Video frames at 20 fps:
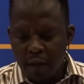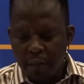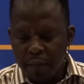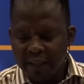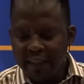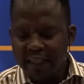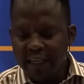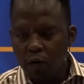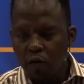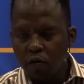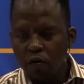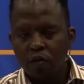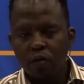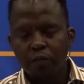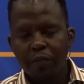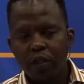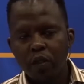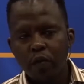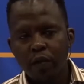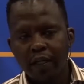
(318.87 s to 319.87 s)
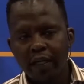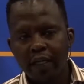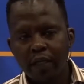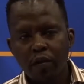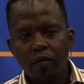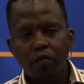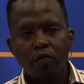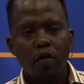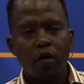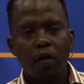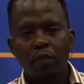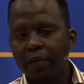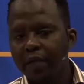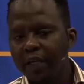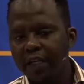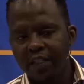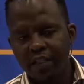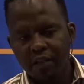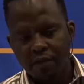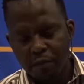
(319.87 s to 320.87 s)
but they'd also be doing it through a
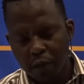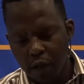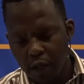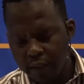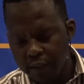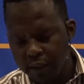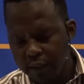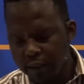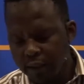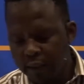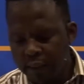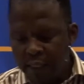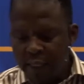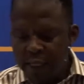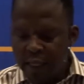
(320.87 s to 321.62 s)
combination of partners.